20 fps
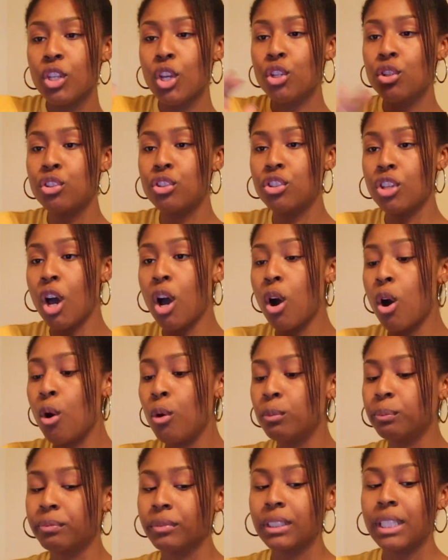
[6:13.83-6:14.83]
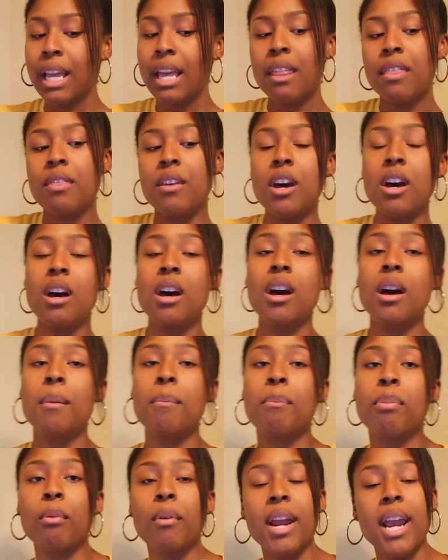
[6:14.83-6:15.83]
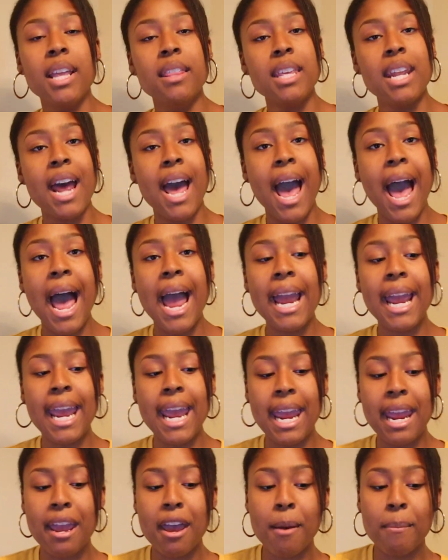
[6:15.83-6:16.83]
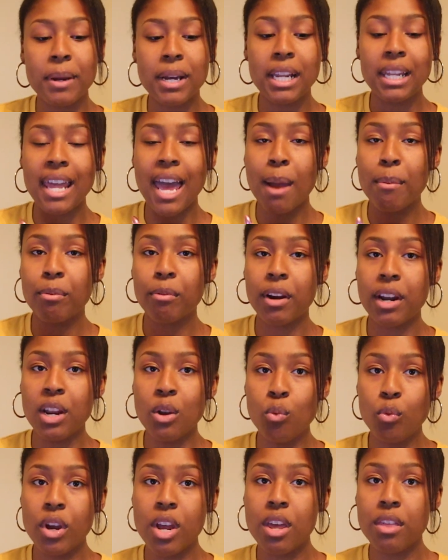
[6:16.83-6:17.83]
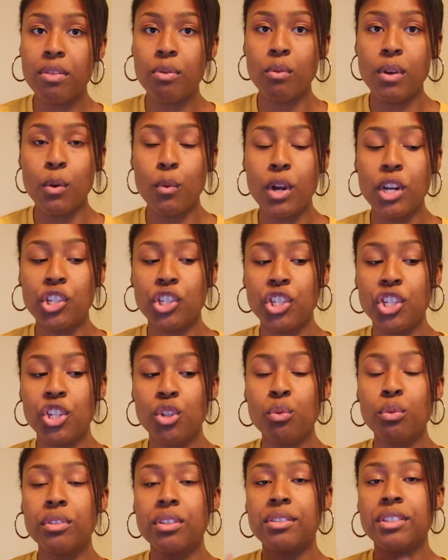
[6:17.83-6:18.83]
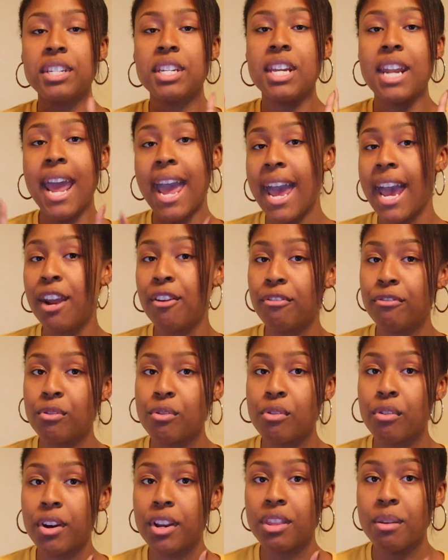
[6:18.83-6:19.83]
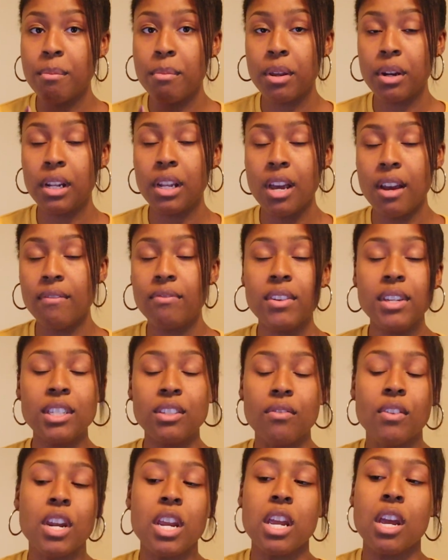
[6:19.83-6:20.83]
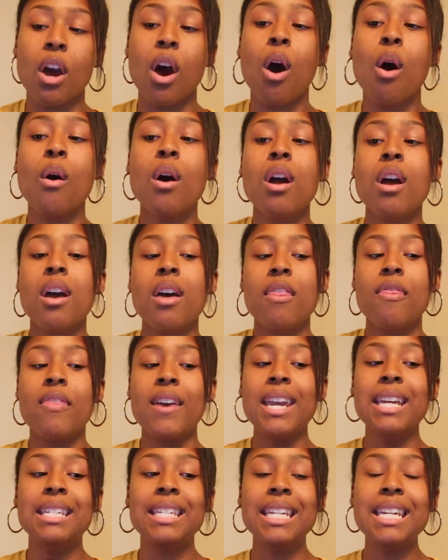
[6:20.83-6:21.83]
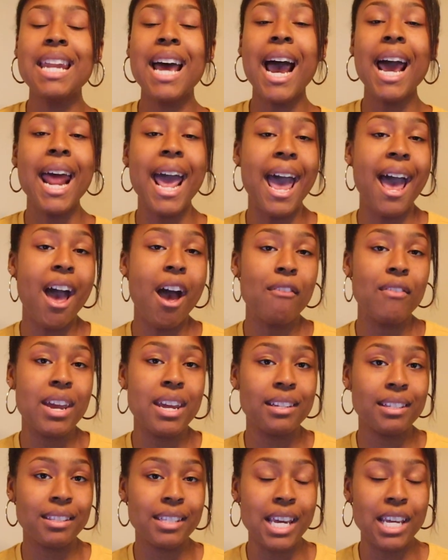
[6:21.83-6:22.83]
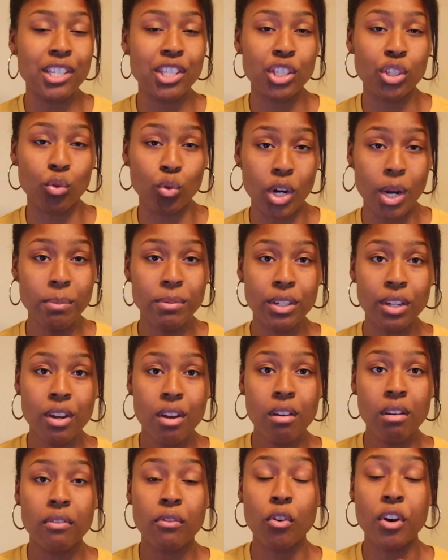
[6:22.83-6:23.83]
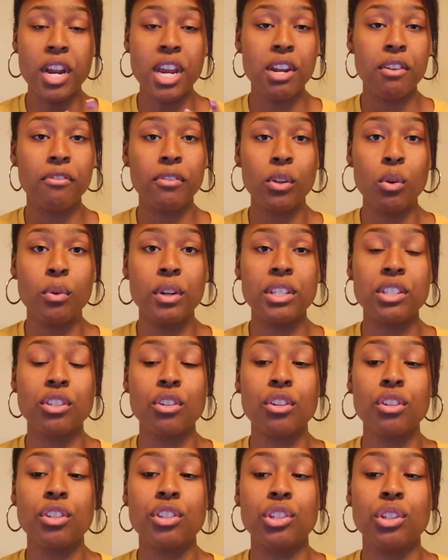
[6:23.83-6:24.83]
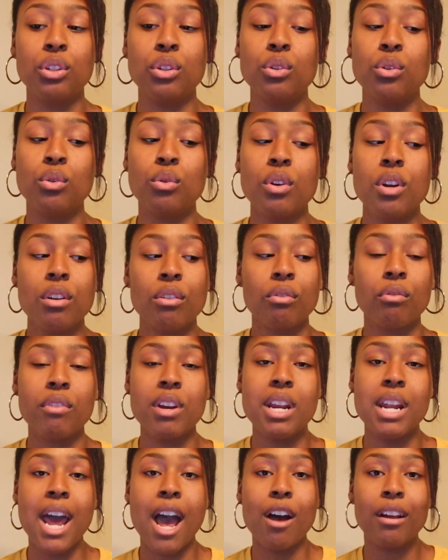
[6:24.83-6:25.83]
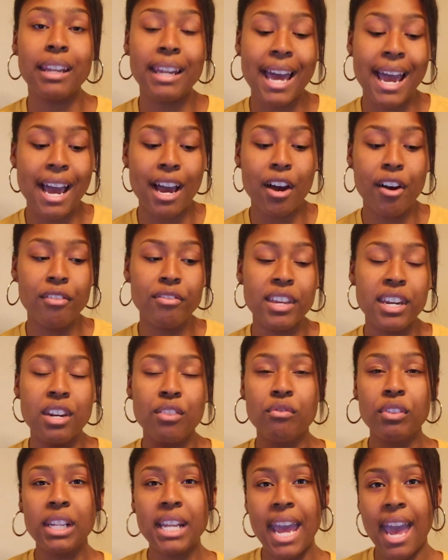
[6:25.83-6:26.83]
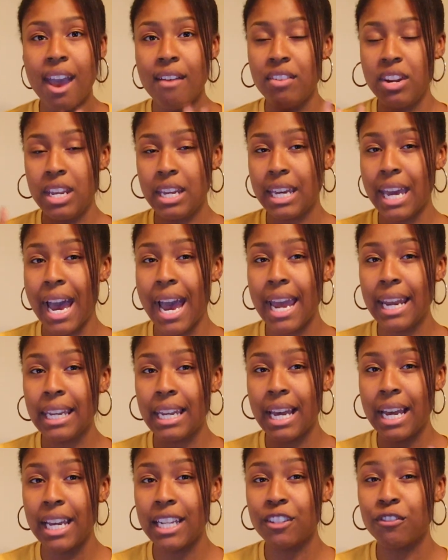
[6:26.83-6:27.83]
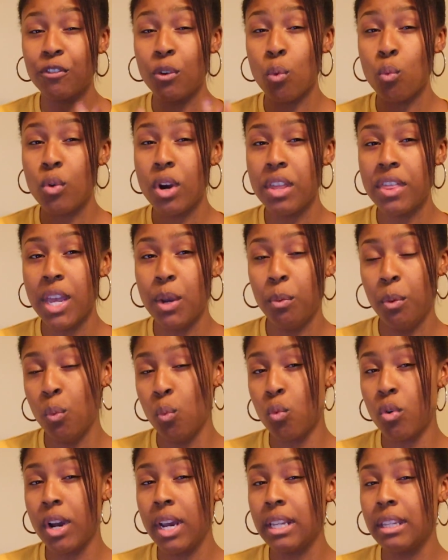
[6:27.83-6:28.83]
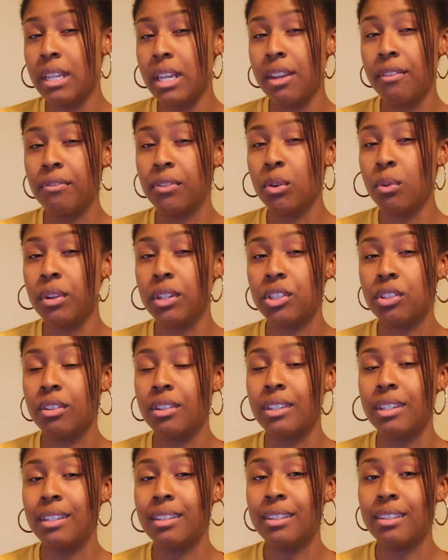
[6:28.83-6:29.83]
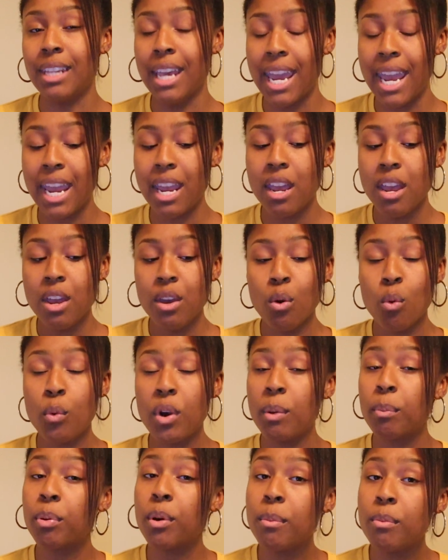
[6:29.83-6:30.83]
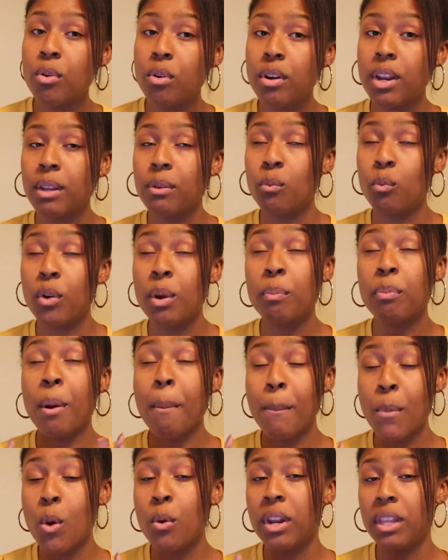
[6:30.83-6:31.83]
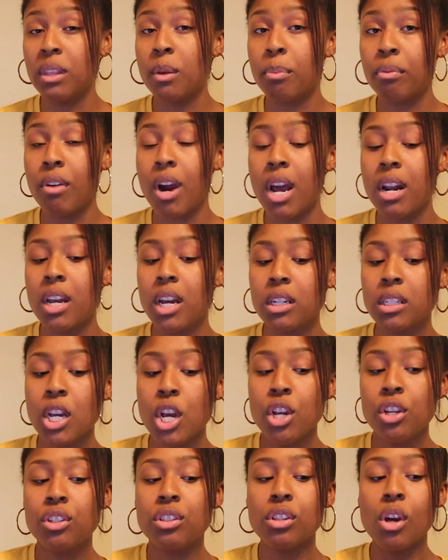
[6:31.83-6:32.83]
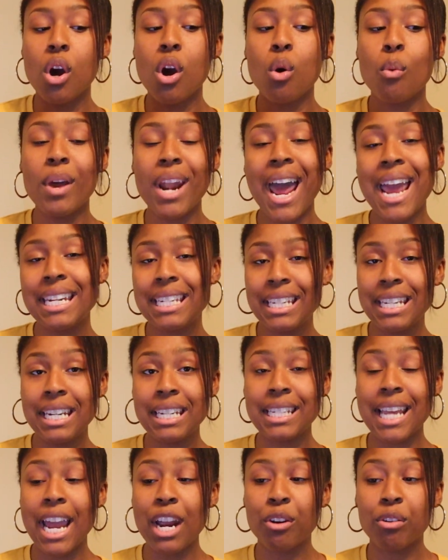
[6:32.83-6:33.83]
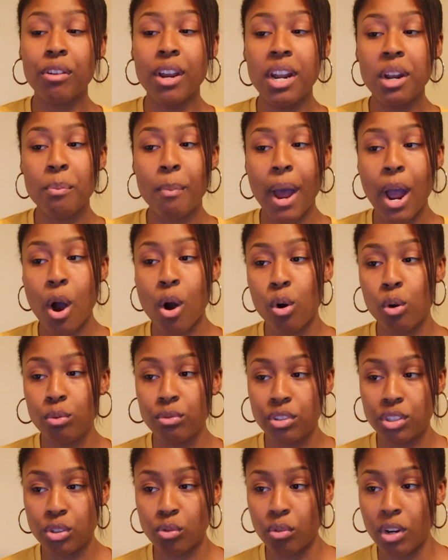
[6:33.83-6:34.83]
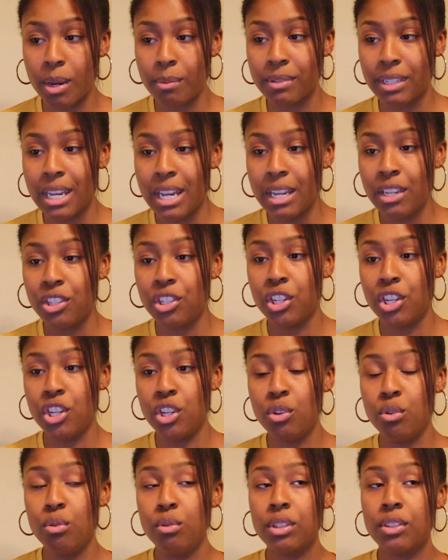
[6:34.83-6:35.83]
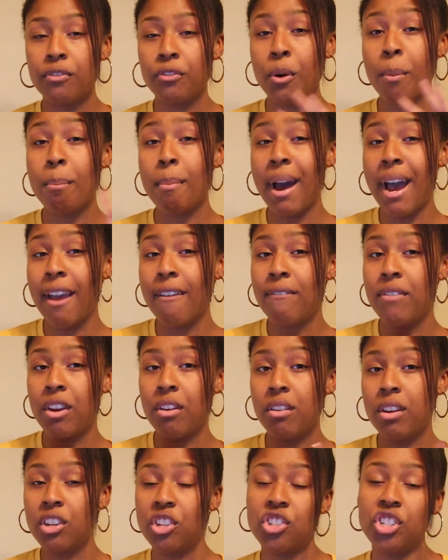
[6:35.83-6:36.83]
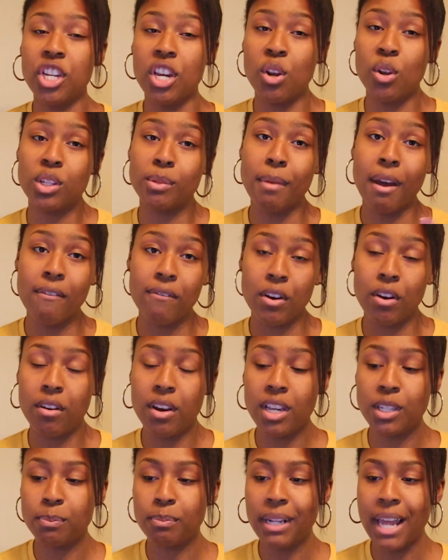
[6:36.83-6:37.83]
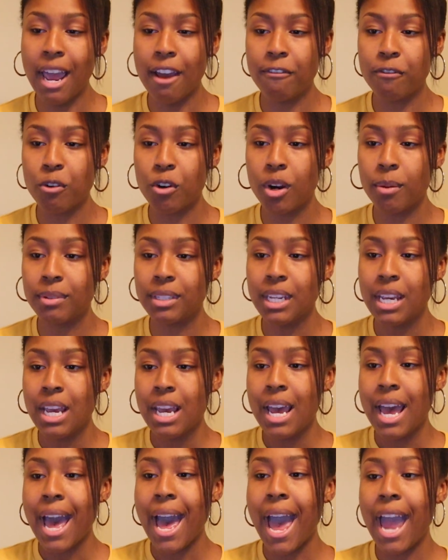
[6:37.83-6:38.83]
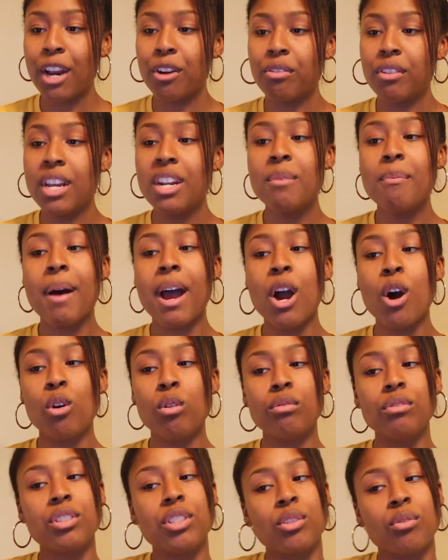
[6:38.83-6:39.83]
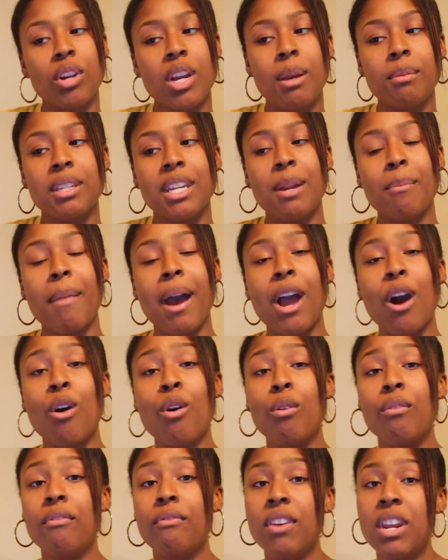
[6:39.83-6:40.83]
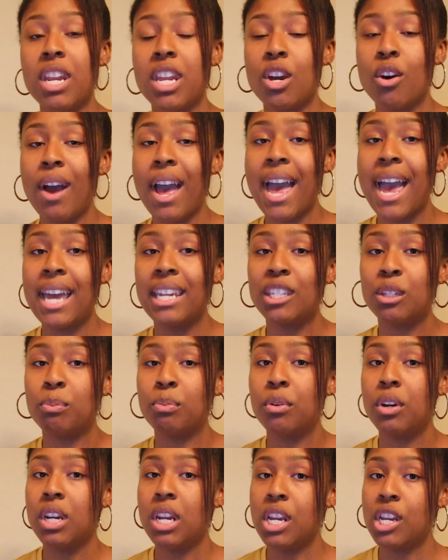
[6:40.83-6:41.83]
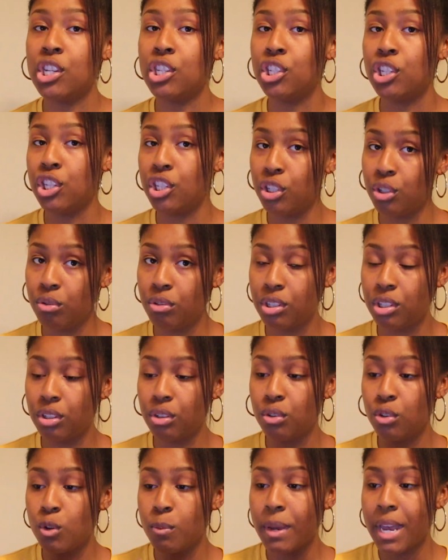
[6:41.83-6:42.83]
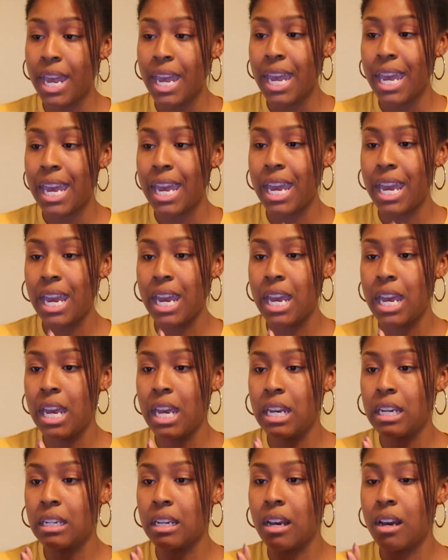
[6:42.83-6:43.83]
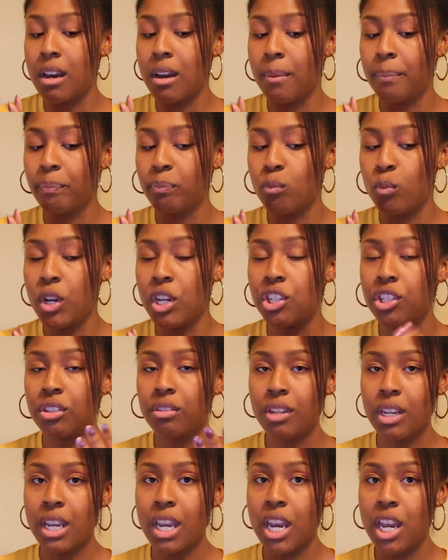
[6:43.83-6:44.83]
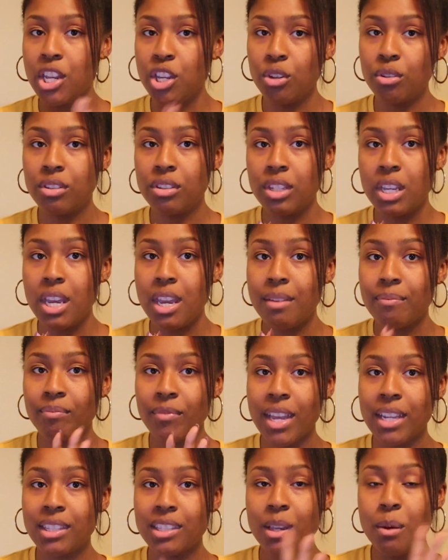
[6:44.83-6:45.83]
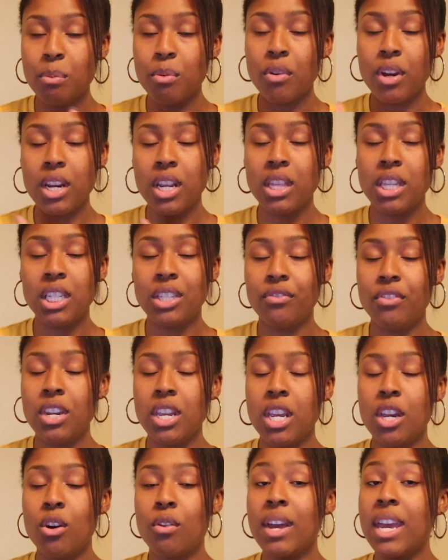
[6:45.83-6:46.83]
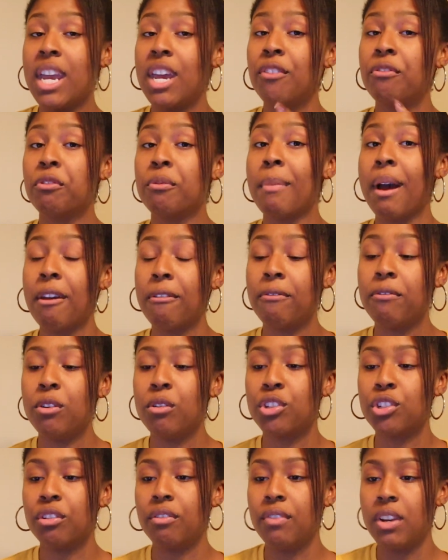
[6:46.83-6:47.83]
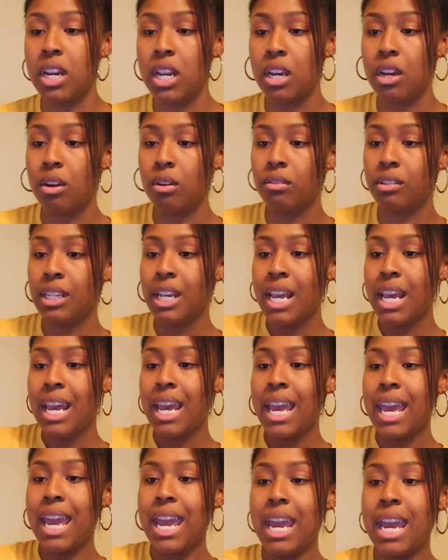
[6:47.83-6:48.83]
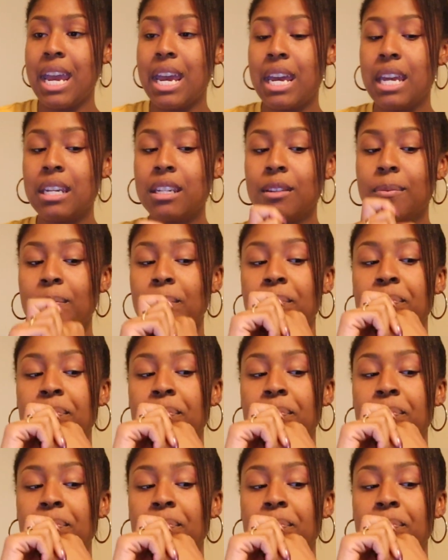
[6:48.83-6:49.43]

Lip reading: so the brand that I am collaborating with, which you will see an ad for in the middle of this video, they did not have a set script for influencers to read out loud. They didn't really have any guidelines for what they would want the influencer to say when promoting the product. So what I did is I created my own script to use for my various channels, my various platforms. I created my own script and my own video ad to put into YouTube, and which again you'll see at some point in this video and for my future videos. And